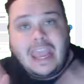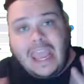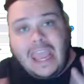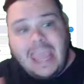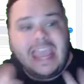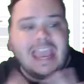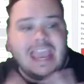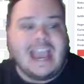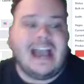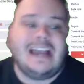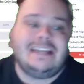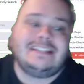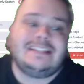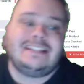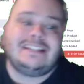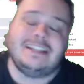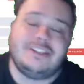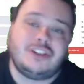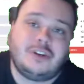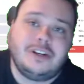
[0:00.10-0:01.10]
Hey guys,
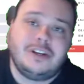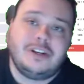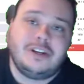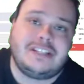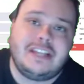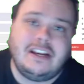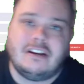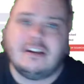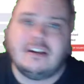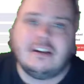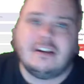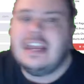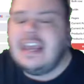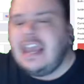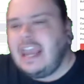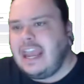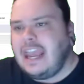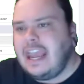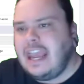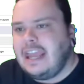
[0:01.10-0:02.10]
it's Chris here,
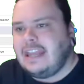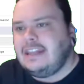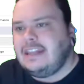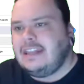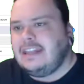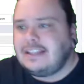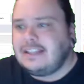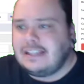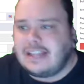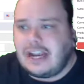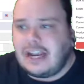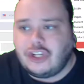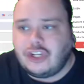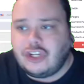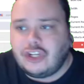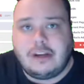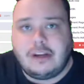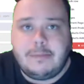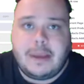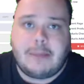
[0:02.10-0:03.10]
and this is
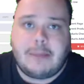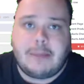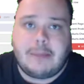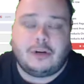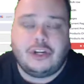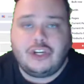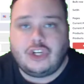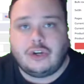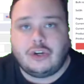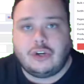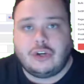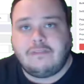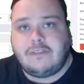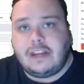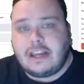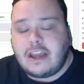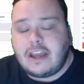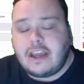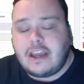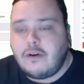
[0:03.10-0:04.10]
actually going to be a pretty short
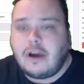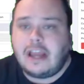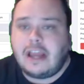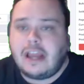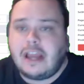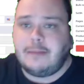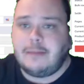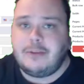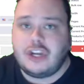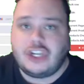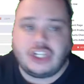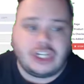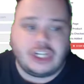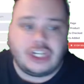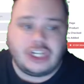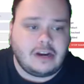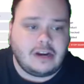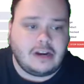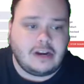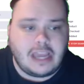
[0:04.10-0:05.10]
video, and I'm just
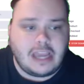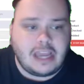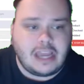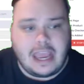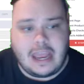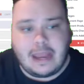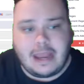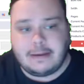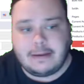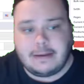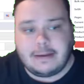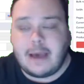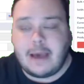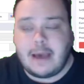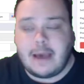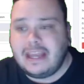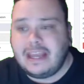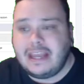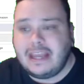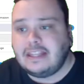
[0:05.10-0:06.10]
sharing and uh,
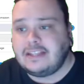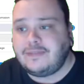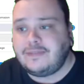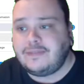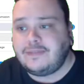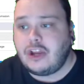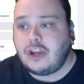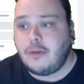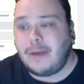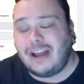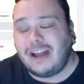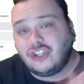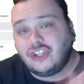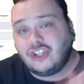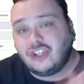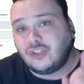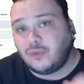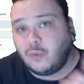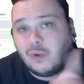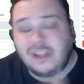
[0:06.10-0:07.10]
making this video about
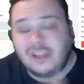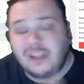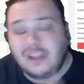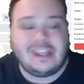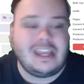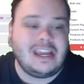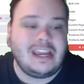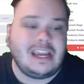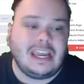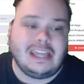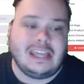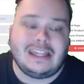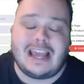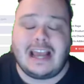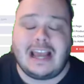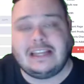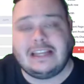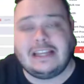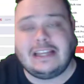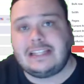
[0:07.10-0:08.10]
just one thing, and
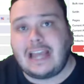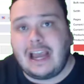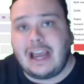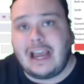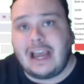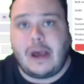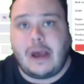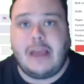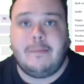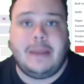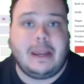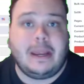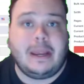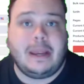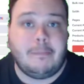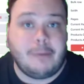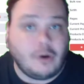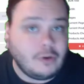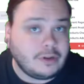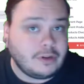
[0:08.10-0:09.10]
that is how I make
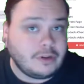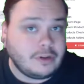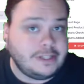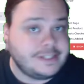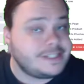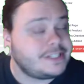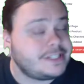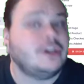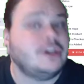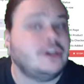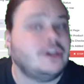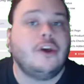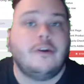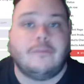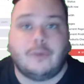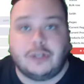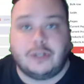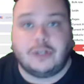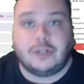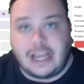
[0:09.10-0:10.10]
bulk lists
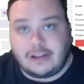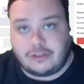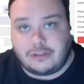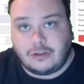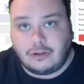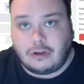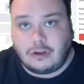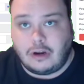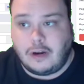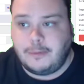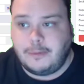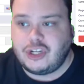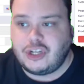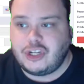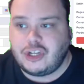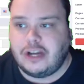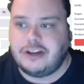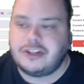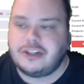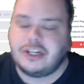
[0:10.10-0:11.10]
for tactical
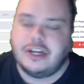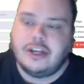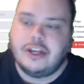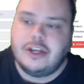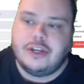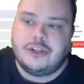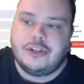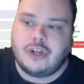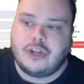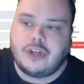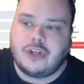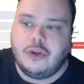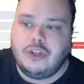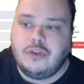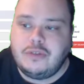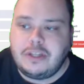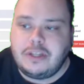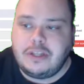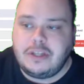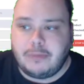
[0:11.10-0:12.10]
arbitrage. So
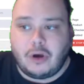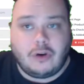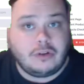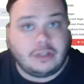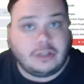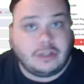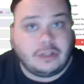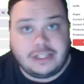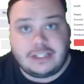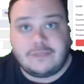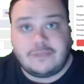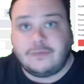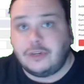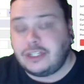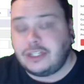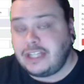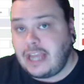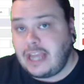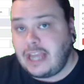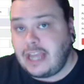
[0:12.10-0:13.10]
using bulk lists for
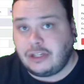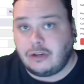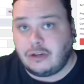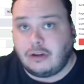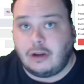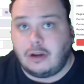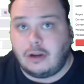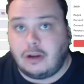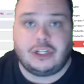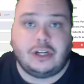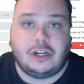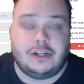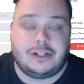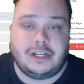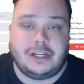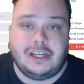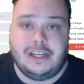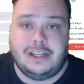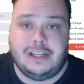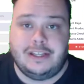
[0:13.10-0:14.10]
tactical arbitrage
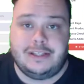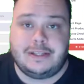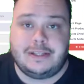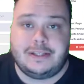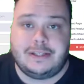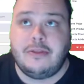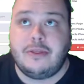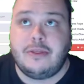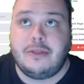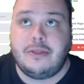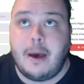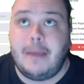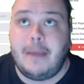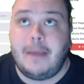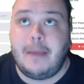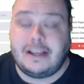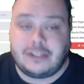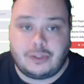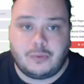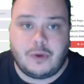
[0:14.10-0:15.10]
is the
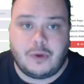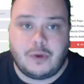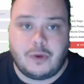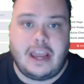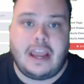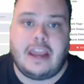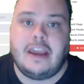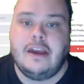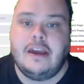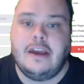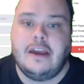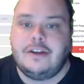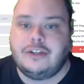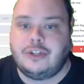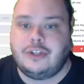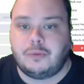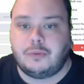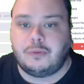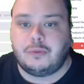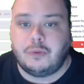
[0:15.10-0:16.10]
best way
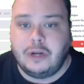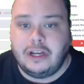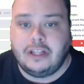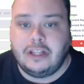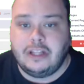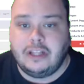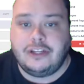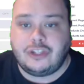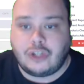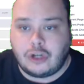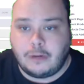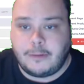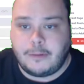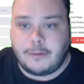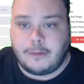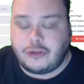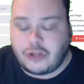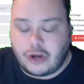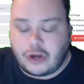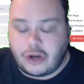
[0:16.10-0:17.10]
to really
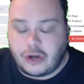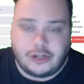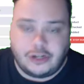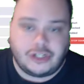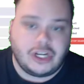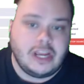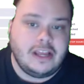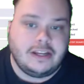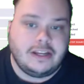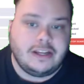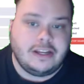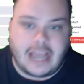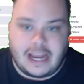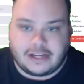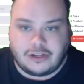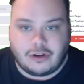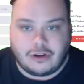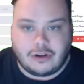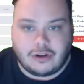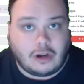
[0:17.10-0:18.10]
turbocharge
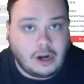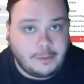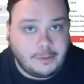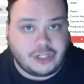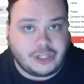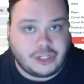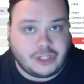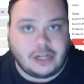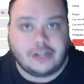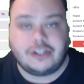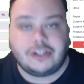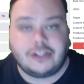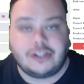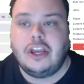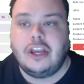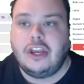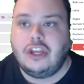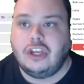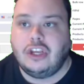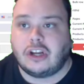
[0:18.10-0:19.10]
tactical arbitrage.
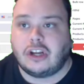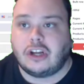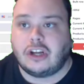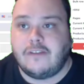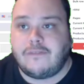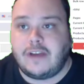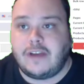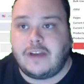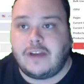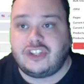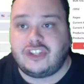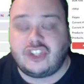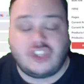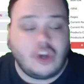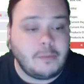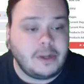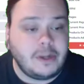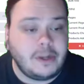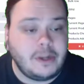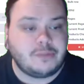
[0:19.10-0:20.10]
You're going to find
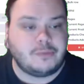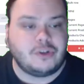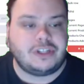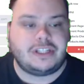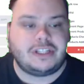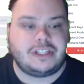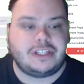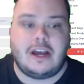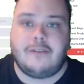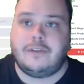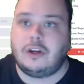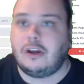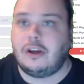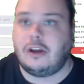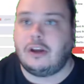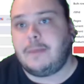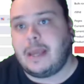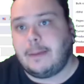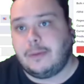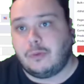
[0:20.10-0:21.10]
so much more stuff. You're going
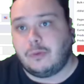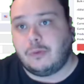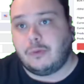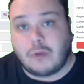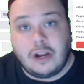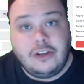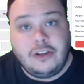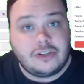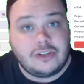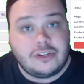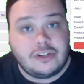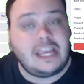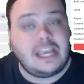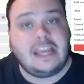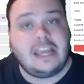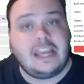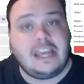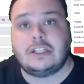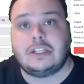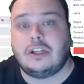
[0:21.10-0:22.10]
to be able to run your
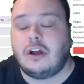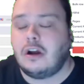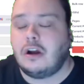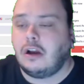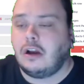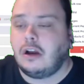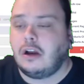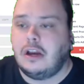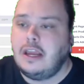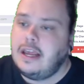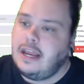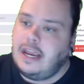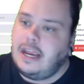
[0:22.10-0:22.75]
scans longer.